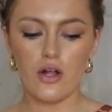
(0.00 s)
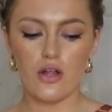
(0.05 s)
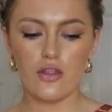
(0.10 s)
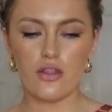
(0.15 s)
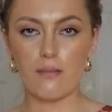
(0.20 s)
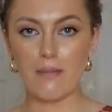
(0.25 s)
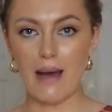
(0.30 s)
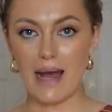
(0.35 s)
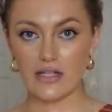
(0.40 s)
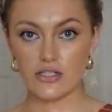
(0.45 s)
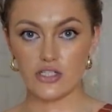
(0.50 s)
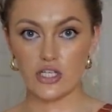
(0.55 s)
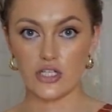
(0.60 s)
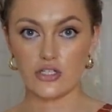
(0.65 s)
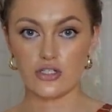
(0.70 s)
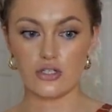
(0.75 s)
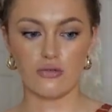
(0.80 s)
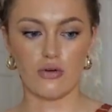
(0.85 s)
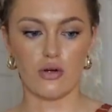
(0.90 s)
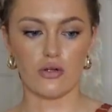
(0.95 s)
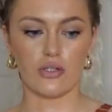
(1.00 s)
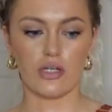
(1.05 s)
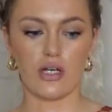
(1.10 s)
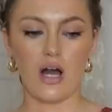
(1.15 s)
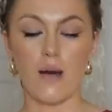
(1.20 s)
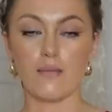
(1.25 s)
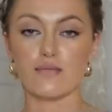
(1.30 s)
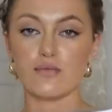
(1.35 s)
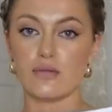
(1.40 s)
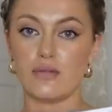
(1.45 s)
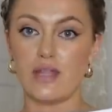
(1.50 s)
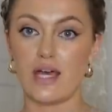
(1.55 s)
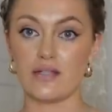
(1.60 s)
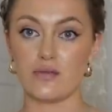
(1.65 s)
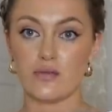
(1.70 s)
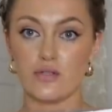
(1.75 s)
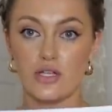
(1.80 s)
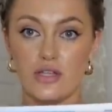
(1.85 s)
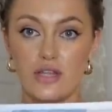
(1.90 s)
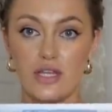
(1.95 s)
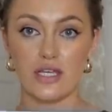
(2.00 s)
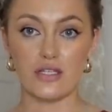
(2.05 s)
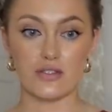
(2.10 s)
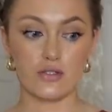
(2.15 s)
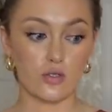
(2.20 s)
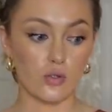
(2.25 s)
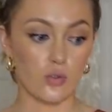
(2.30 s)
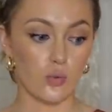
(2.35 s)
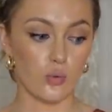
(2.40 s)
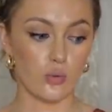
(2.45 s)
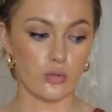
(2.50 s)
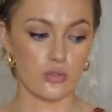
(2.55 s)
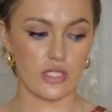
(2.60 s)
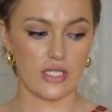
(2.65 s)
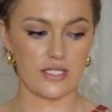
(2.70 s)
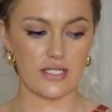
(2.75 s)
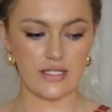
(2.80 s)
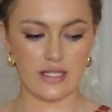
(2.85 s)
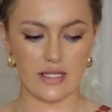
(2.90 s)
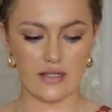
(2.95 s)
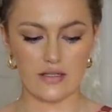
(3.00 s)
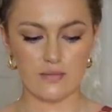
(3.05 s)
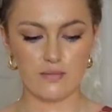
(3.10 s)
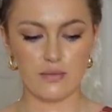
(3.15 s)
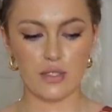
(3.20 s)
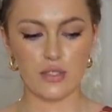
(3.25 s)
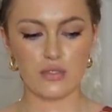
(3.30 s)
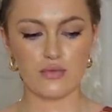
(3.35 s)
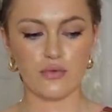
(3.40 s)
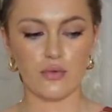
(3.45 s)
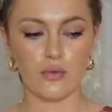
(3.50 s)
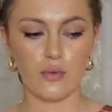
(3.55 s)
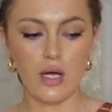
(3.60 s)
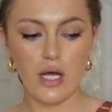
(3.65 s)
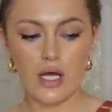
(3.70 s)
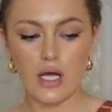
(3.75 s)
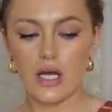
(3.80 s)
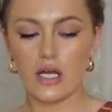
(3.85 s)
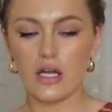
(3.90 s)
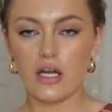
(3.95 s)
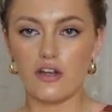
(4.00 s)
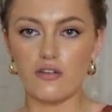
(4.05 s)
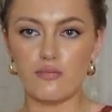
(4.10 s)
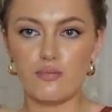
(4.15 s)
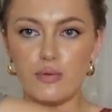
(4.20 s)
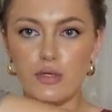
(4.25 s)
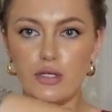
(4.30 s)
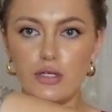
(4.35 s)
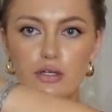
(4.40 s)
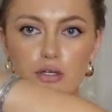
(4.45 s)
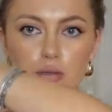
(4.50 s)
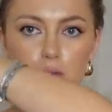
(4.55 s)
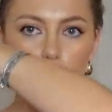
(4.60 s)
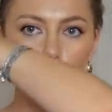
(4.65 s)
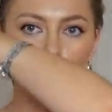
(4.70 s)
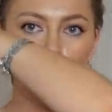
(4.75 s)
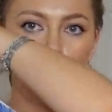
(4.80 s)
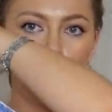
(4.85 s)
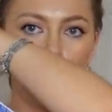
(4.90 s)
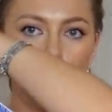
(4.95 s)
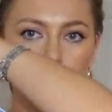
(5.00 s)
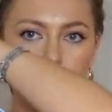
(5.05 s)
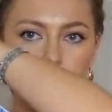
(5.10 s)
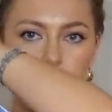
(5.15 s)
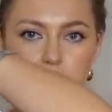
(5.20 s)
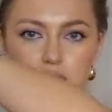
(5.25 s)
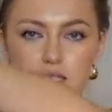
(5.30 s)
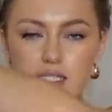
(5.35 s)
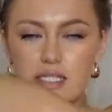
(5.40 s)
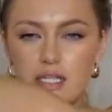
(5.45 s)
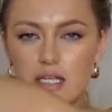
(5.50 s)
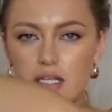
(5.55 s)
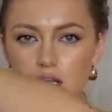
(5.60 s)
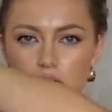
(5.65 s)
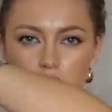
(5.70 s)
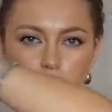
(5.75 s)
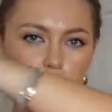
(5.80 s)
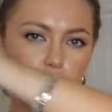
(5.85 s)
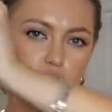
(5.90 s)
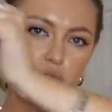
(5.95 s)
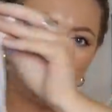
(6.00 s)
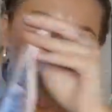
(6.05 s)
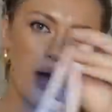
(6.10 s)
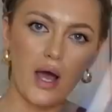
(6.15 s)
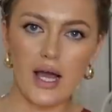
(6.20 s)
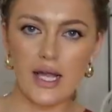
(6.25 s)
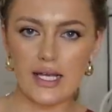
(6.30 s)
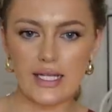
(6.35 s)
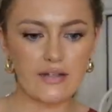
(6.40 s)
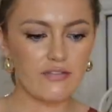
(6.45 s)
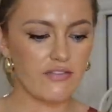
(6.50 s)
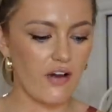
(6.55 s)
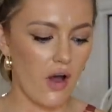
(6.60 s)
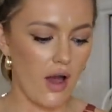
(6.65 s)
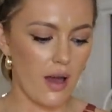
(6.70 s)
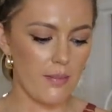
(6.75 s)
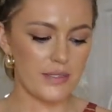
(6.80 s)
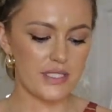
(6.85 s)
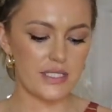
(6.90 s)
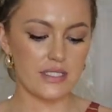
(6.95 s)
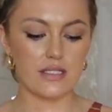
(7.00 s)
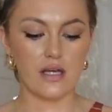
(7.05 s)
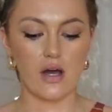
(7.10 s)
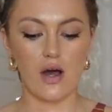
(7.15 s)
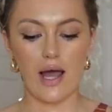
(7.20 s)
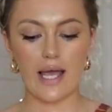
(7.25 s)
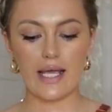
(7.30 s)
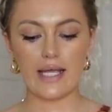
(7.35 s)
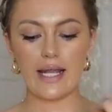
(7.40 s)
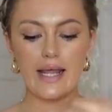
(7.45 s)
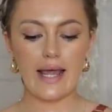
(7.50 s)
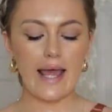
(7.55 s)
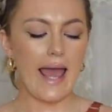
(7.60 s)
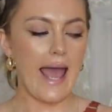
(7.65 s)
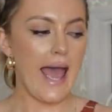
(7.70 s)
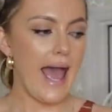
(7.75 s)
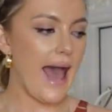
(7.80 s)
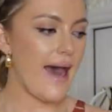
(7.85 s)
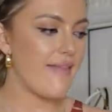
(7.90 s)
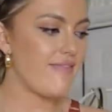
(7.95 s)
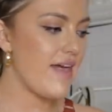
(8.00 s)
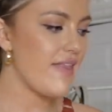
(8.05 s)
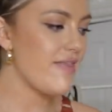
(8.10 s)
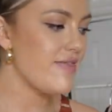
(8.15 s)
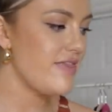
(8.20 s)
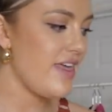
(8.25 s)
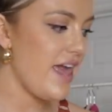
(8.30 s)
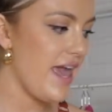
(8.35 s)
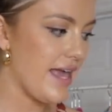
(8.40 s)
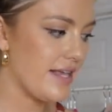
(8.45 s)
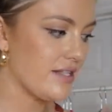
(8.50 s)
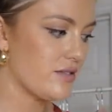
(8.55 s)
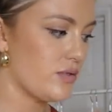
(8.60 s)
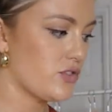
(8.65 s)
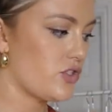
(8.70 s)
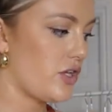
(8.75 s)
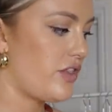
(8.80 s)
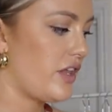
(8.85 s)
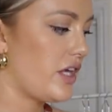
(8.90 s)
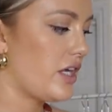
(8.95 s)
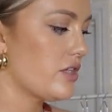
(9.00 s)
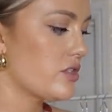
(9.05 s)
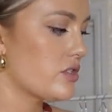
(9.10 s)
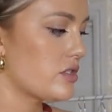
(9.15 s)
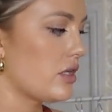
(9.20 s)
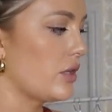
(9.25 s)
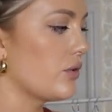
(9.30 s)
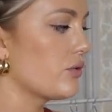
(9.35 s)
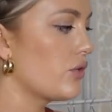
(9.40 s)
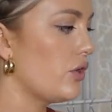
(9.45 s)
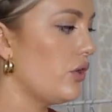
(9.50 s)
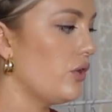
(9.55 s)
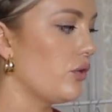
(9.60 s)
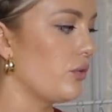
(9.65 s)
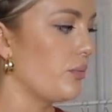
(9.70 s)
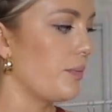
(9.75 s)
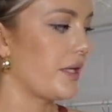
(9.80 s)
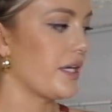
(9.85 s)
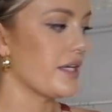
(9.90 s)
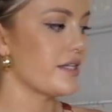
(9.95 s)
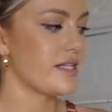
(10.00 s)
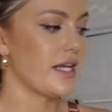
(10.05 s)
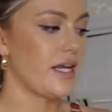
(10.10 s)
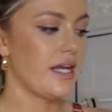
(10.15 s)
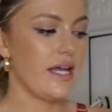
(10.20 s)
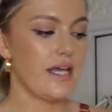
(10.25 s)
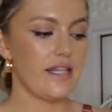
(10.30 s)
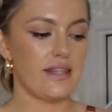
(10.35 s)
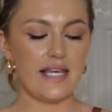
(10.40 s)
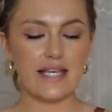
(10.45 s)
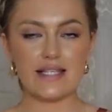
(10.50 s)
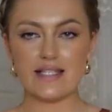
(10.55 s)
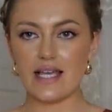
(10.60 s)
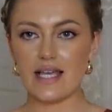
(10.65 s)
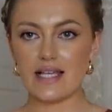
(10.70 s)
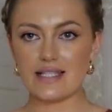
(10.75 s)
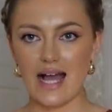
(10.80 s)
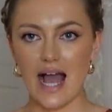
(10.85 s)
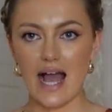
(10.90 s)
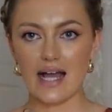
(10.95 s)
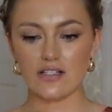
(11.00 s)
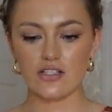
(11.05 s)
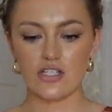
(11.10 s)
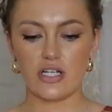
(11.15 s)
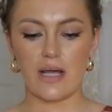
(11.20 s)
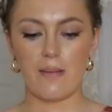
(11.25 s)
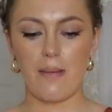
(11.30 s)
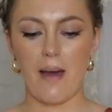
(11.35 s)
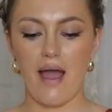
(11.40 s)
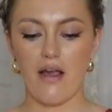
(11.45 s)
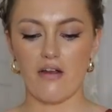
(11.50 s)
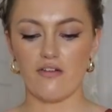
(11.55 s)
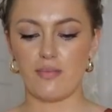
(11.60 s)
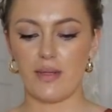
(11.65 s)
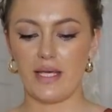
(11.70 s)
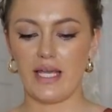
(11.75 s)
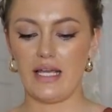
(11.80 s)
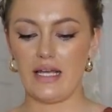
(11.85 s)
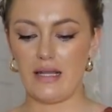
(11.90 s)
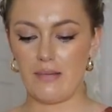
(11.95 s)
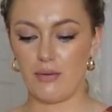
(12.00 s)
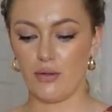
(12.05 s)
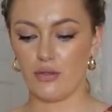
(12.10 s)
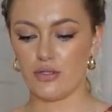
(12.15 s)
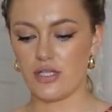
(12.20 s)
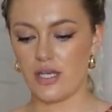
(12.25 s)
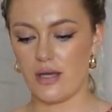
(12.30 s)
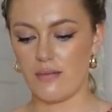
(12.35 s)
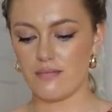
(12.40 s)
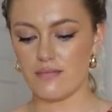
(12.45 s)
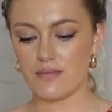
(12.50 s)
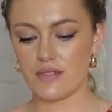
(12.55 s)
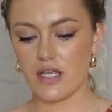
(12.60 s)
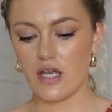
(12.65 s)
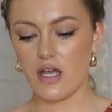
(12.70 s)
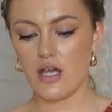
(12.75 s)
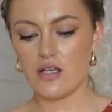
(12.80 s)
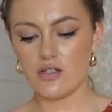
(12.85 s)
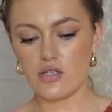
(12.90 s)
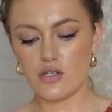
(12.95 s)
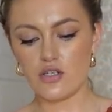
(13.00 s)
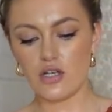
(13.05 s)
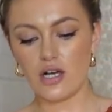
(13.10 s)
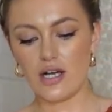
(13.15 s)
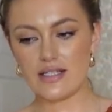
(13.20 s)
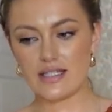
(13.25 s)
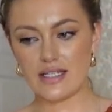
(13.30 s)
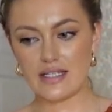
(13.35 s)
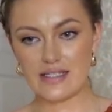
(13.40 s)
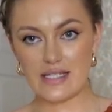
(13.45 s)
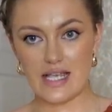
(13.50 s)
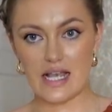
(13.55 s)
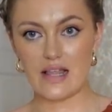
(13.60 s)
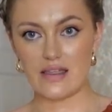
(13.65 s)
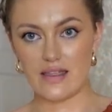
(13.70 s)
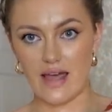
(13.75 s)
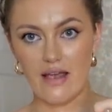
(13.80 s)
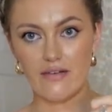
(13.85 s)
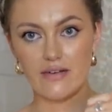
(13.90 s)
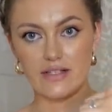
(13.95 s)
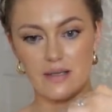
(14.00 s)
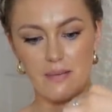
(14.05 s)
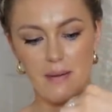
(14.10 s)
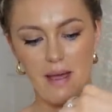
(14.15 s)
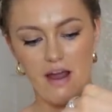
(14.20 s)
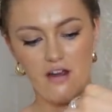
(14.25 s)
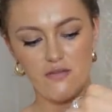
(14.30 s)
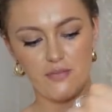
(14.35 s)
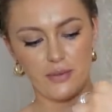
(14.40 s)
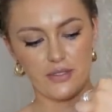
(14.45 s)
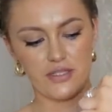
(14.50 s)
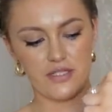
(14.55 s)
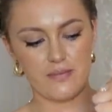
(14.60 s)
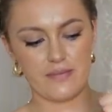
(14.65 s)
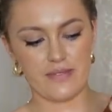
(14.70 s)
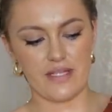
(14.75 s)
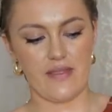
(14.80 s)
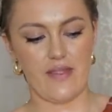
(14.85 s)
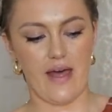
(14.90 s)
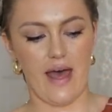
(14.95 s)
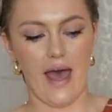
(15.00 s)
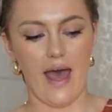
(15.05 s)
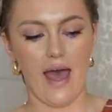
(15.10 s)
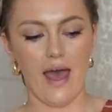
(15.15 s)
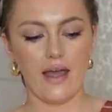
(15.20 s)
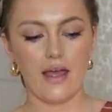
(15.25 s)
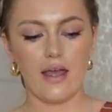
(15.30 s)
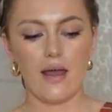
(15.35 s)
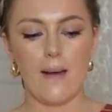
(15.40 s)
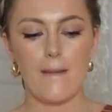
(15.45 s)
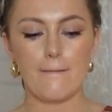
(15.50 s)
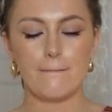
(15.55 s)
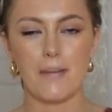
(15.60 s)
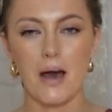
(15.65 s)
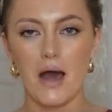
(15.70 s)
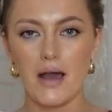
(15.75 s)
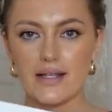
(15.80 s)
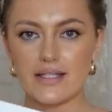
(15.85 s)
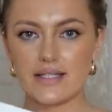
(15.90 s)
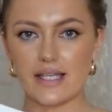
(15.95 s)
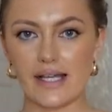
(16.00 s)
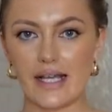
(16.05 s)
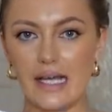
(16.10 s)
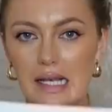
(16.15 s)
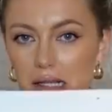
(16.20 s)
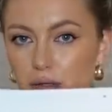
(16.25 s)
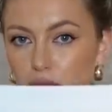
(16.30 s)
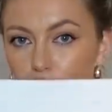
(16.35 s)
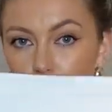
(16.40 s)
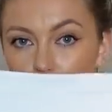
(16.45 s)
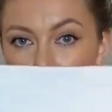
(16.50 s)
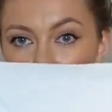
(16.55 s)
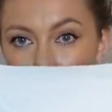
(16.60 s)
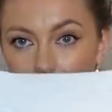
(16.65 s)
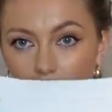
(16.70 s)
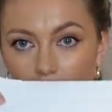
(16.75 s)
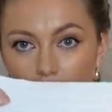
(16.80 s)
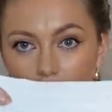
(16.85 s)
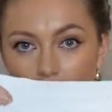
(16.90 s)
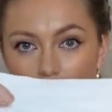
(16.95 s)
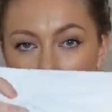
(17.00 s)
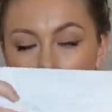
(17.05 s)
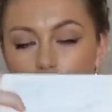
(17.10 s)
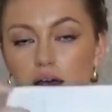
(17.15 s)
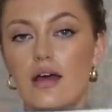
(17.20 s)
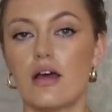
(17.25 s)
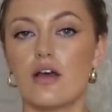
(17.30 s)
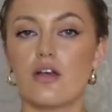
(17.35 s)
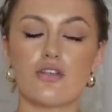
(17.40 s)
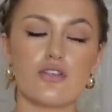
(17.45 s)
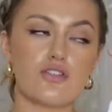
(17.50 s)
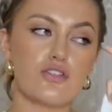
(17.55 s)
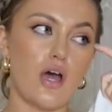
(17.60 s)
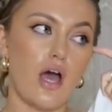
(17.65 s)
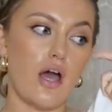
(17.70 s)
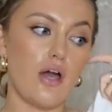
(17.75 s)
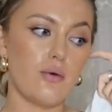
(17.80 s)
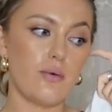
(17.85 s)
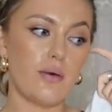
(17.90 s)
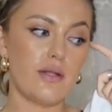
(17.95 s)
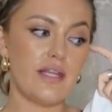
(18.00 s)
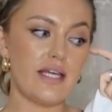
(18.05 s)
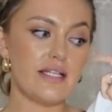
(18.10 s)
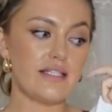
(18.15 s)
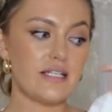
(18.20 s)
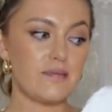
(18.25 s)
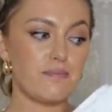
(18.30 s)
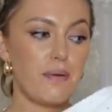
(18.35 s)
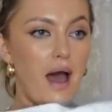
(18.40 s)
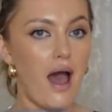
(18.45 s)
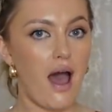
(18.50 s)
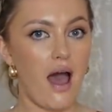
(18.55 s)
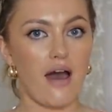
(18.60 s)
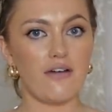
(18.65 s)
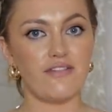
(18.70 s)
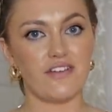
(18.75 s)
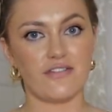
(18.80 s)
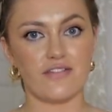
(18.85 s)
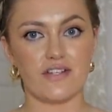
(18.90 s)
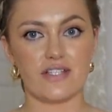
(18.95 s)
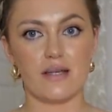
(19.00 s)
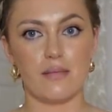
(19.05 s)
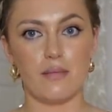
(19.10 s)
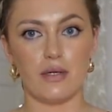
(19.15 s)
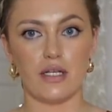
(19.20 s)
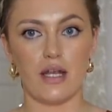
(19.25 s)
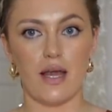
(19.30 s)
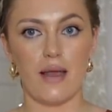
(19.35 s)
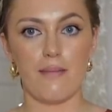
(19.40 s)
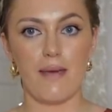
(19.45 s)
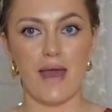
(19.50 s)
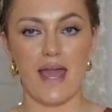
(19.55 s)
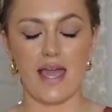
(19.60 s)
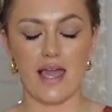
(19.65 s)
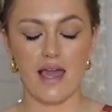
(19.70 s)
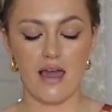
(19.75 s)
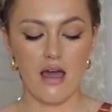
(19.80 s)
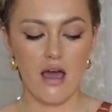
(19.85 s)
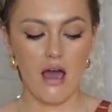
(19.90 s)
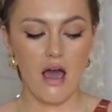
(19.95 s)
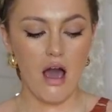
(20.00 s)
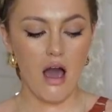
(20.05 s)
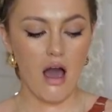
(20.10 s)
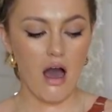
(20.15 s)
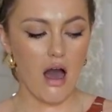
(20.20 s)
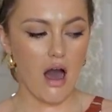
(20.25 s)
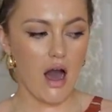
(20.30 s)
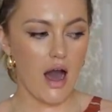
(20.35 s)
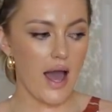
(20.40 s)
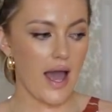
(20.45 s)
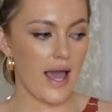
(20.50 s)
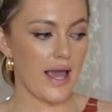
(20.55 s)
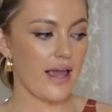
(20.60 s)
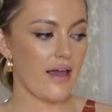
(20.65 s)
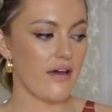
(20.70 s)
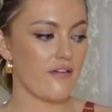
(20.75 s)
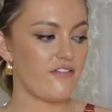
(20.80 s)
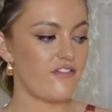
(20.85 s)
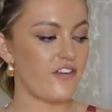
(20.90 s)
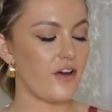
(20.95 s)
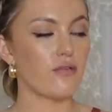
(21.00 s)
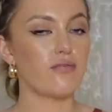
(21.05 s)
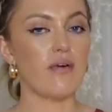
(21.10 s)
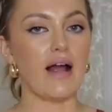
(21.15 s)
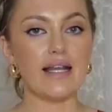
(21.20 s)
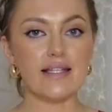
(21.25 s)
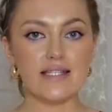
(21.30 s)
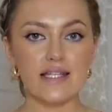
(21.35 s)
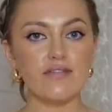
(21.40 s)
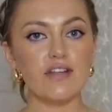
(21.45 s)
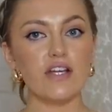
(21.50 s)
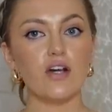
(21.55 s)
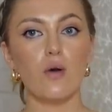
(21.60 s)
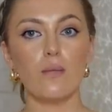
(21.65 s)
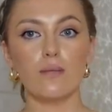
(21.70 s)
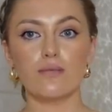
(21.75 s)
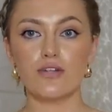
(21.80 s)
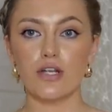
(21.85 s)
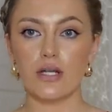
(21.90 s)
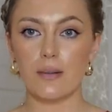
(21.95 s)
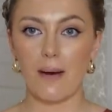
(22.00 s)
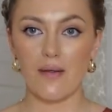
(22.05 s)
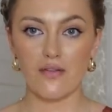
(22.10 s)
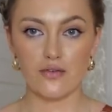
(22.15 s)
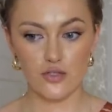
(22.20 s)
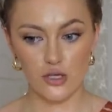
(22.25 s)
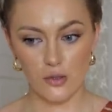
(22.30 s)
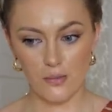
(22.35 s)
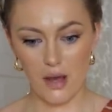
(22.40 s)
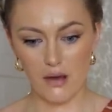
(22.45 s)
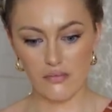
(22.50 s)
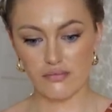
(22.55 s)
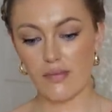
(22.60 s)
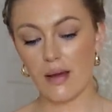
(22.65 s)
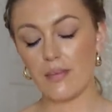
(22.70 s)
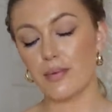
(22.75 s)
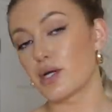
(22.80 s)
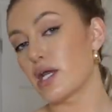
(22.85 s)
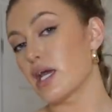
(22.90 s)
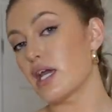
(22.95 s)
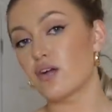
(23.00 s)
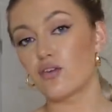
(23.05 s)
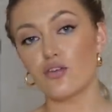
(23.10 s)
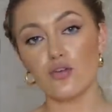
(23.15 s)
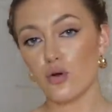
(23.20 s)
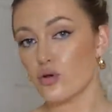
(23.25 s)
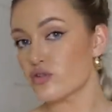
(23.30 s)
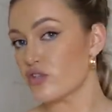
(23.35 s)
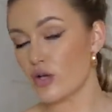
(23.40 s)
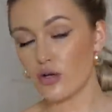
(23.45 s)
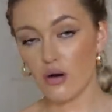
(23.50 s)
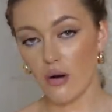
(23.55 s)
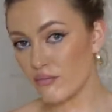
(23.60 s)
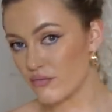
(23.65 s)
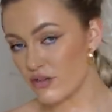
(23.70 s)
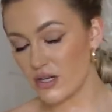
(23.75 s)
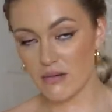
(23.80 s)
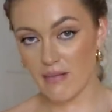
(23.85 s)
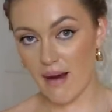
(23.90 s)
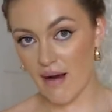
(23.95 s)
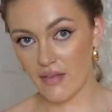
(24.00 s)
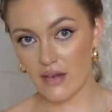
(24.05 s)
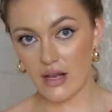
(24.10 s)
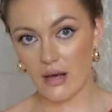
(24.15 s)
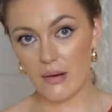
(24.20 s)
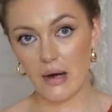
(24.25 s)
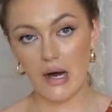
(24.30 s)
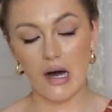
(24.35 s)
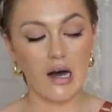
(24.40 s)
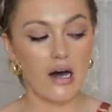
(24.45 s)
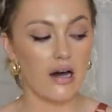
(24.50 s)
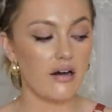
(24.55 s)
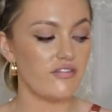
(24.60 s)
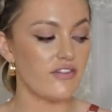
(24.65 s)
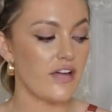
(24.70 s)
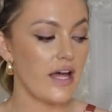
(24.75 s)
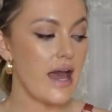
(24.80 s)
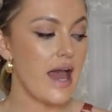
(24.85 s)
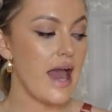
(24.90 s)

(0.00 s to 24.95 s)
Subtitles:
The matching sarong that comes with this, which I think is gorgeous. It's like this beautiful kind of blue and white swirly vibe and design. And then this, which I think is so cool, because this is actually a pair of bikini bottoms. So as you guys can see, there is a pair of bottoms in there, but it's like a little skirt. So this is perfect for someone like me. I feel relatively confident about the top half of my body, not so confident about the lower half.